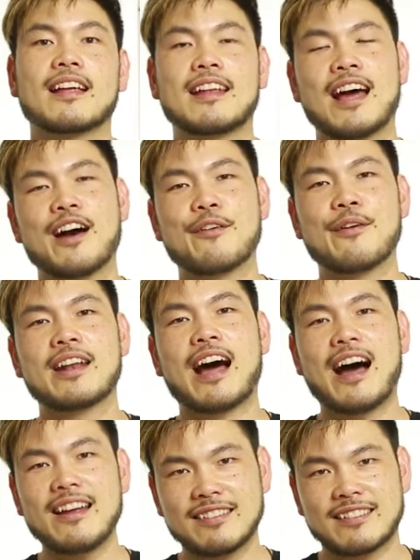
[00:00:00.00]
Now, when
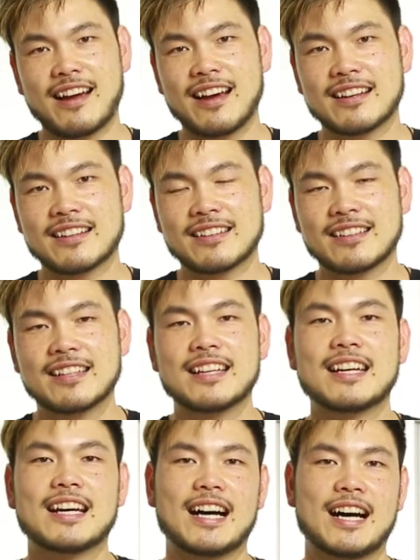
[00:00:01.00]
I started
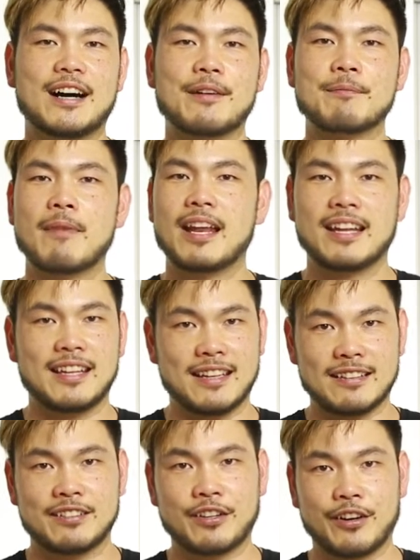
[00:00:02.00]
many
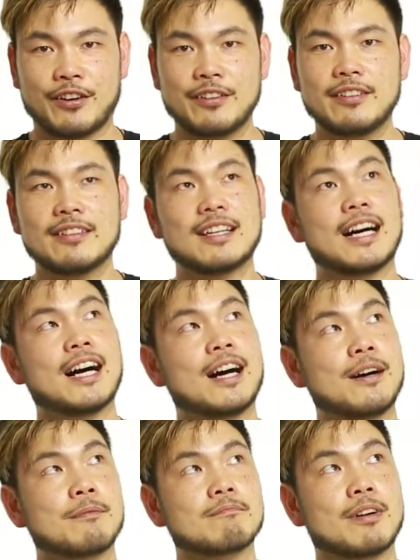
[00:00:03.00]
years ago,
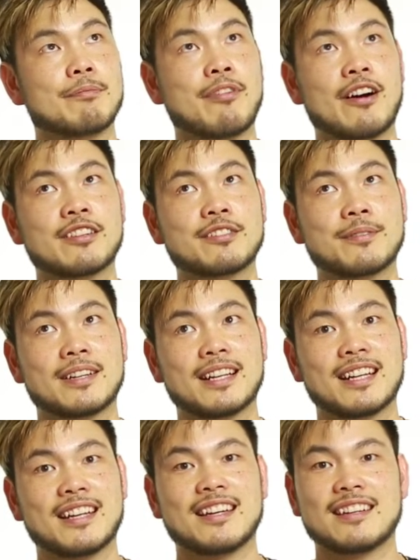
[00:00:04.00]

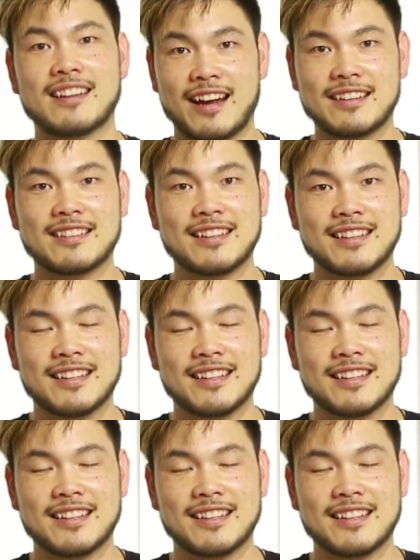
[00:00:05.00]
approximately 19